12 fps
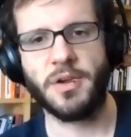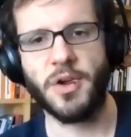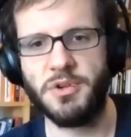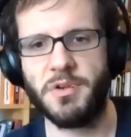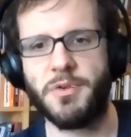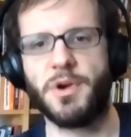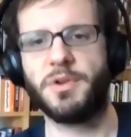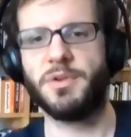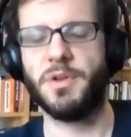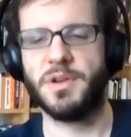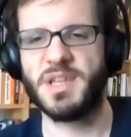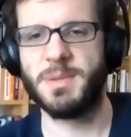going to refer
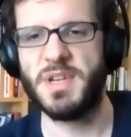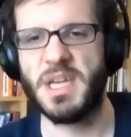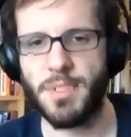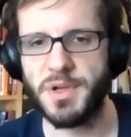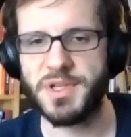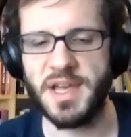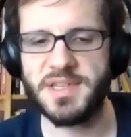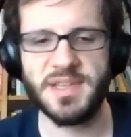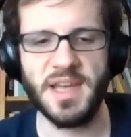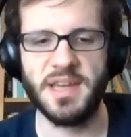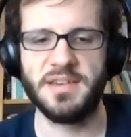to the submitting process.